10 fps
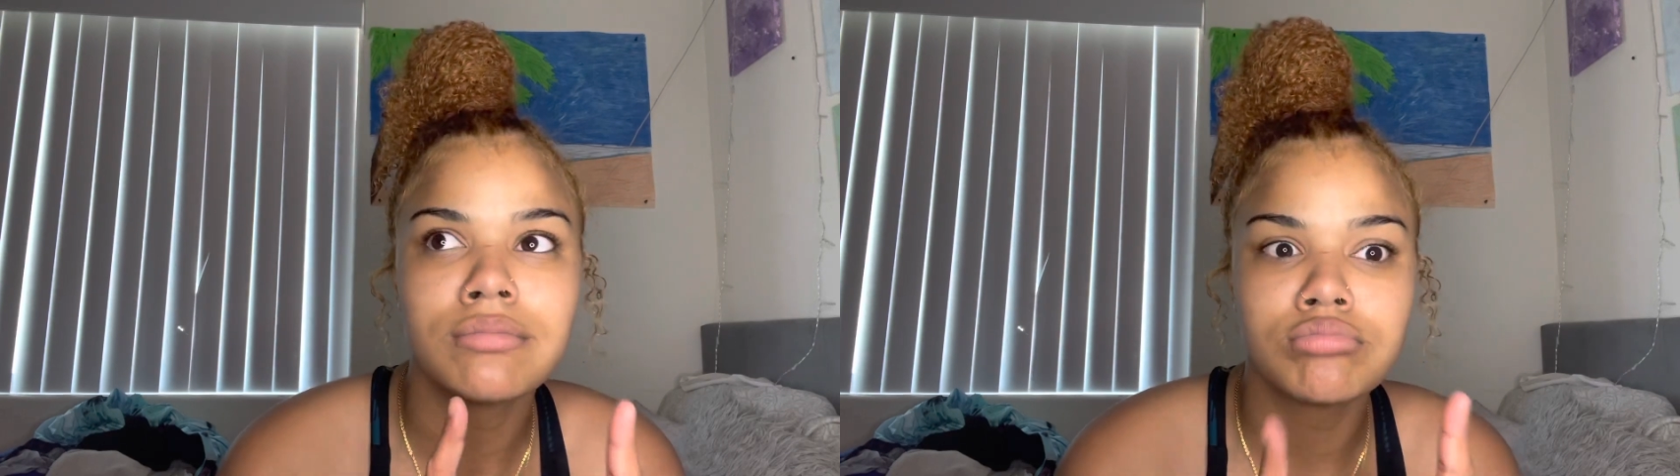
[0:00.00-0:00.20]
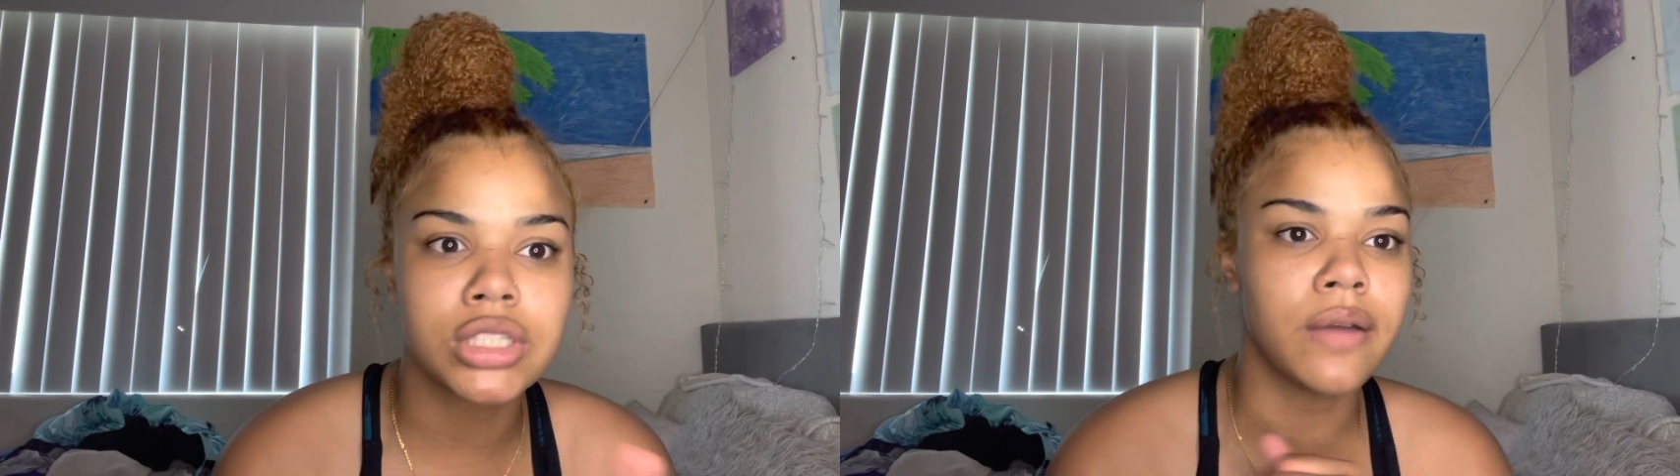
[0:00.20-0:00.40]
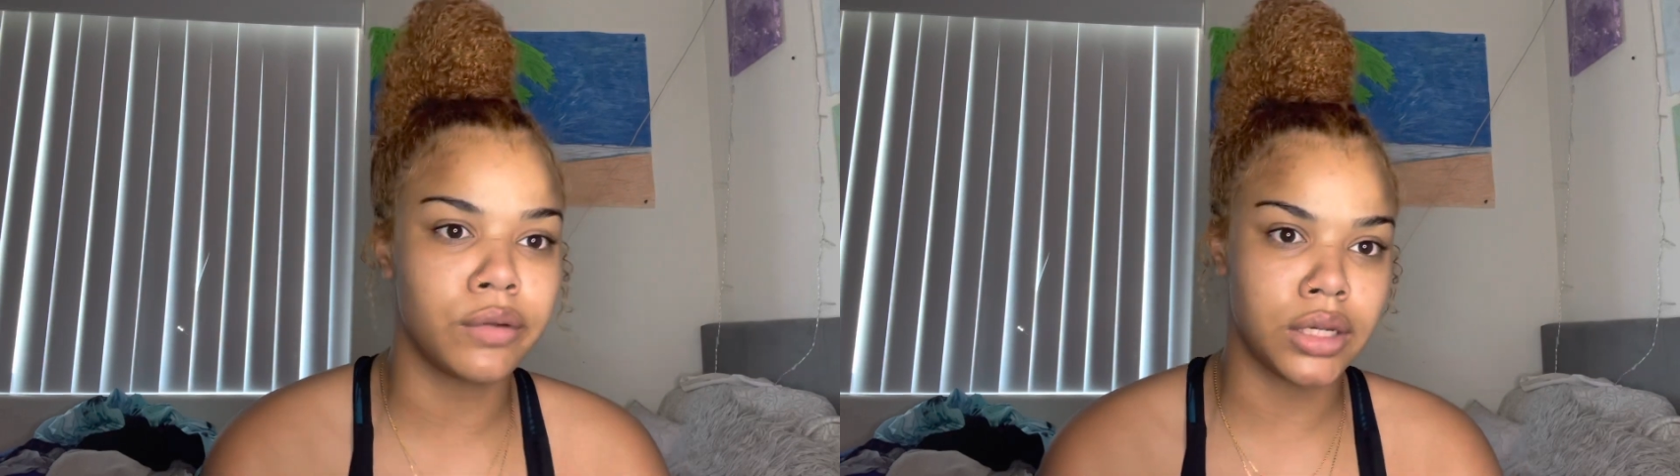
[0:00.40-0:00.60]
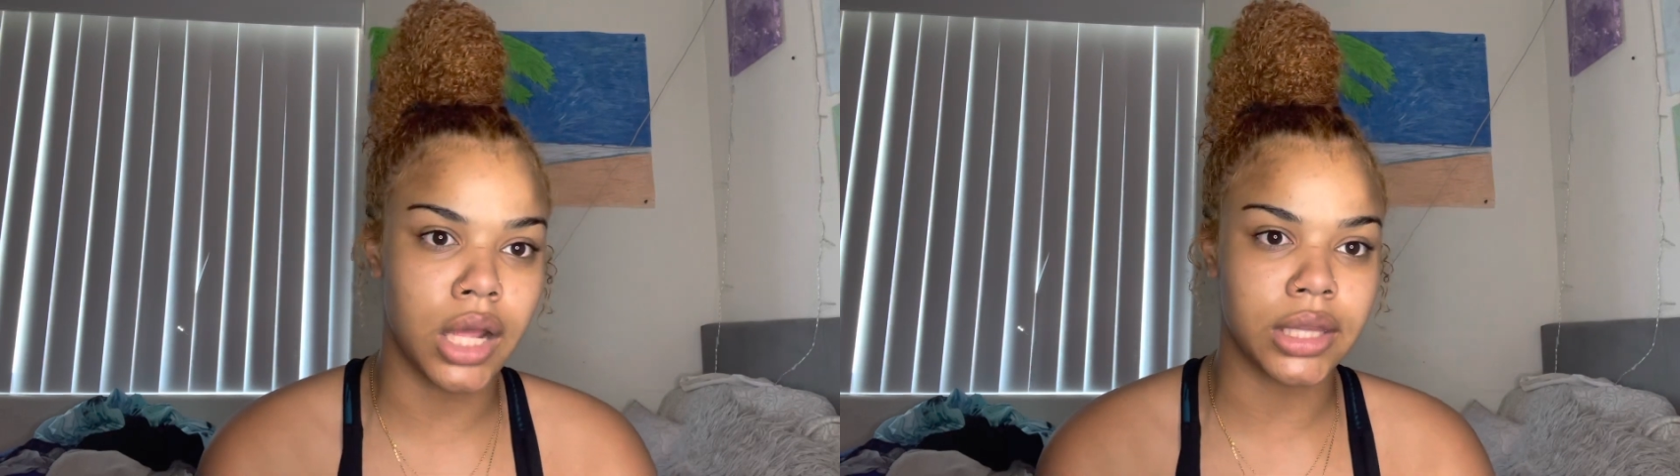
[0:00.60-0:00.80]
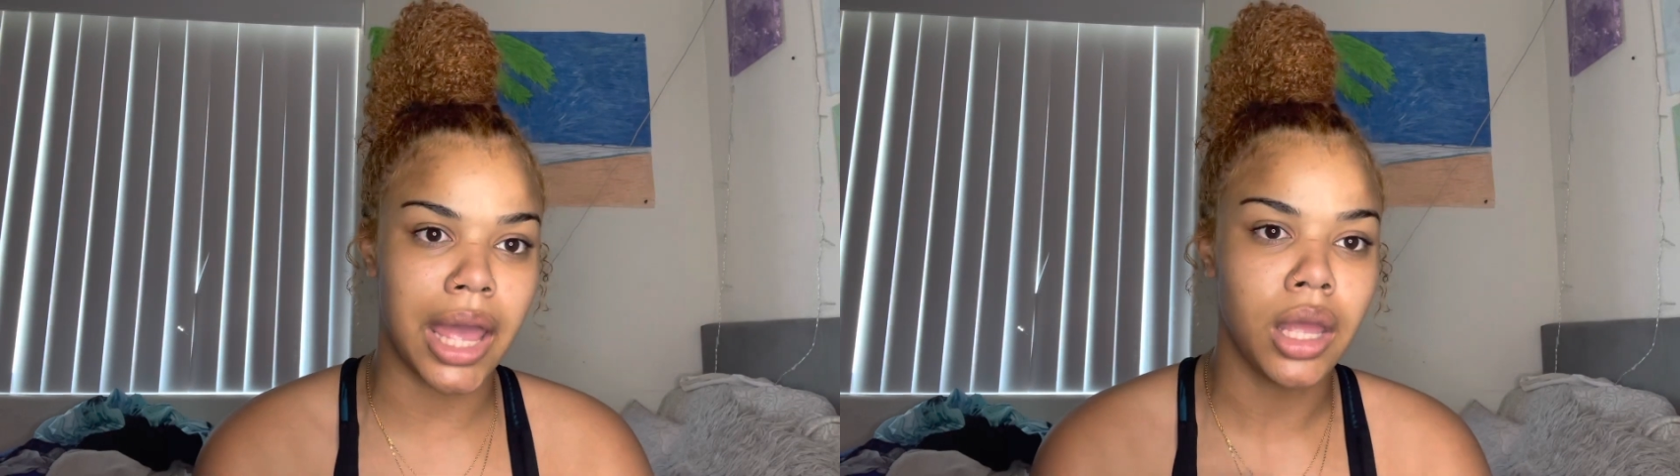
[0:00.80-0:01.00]
definitely not
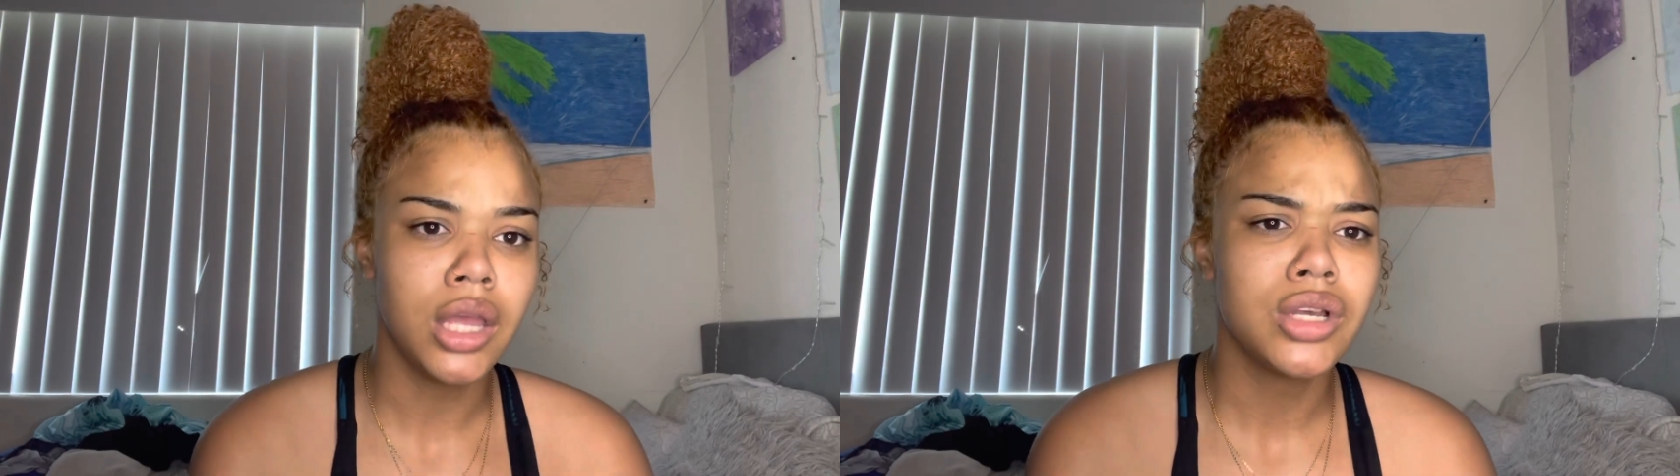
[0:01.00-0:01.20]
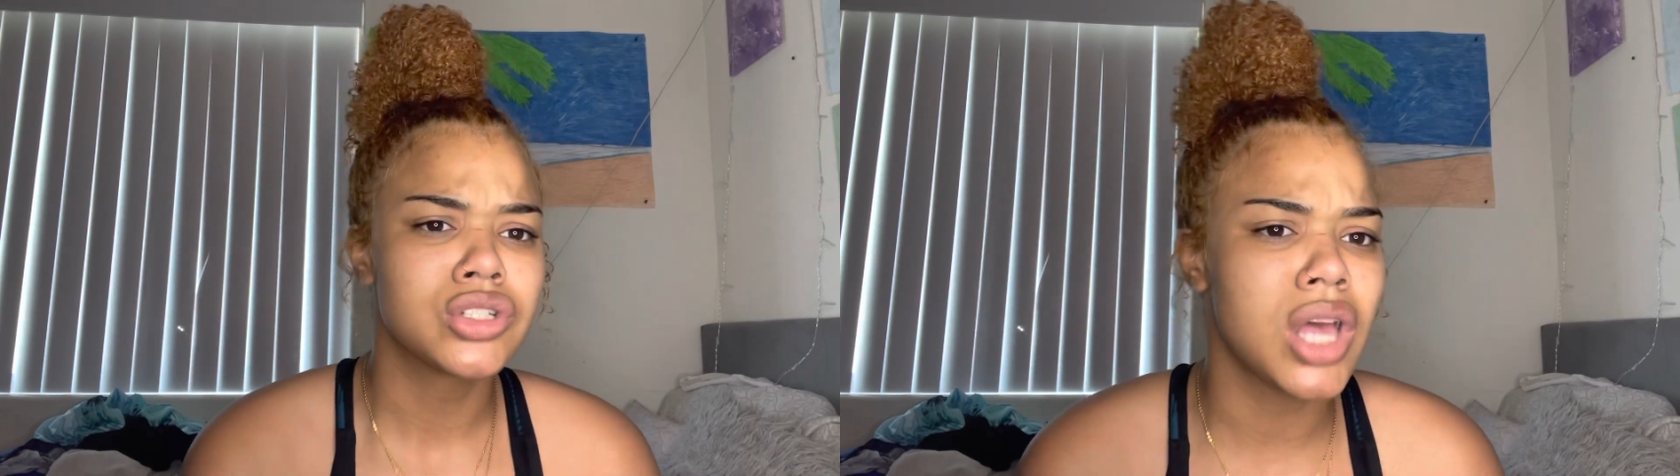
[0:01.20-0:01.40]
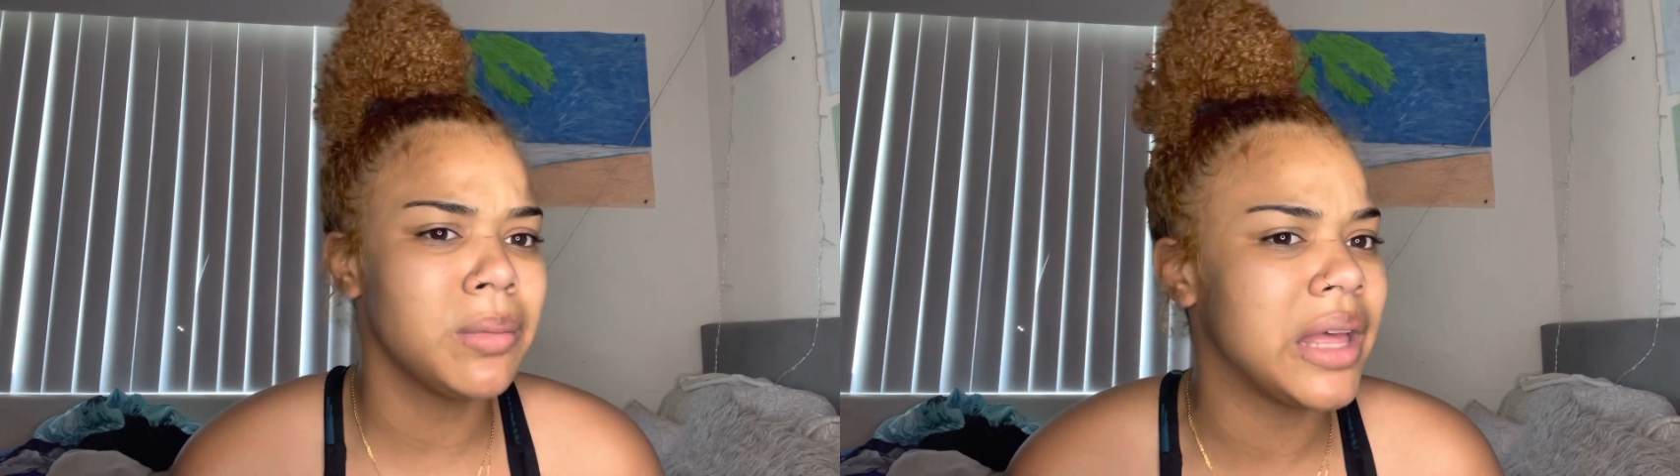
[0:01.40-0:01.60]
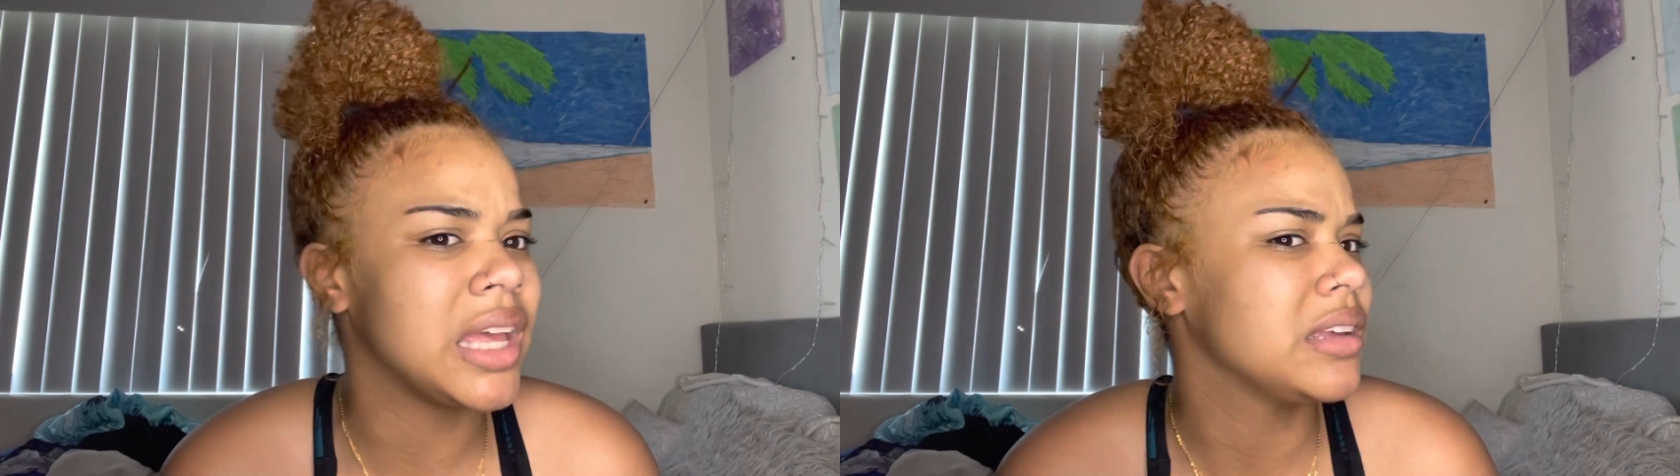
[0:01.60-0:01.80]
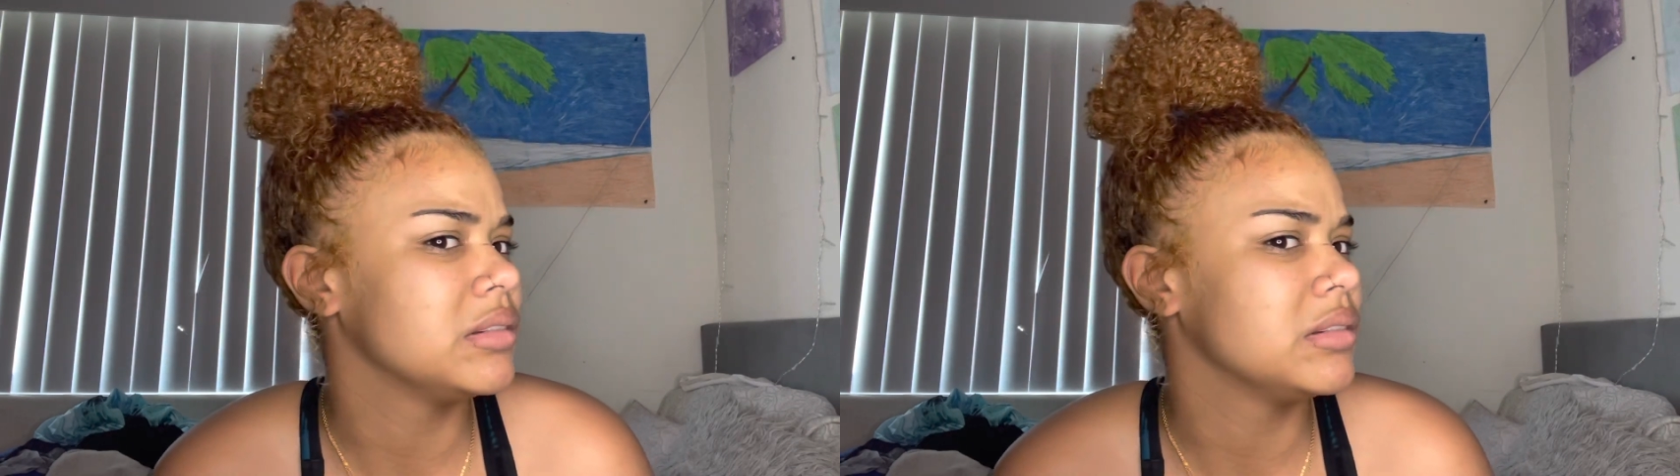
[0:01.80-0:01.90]
that. So I'm like,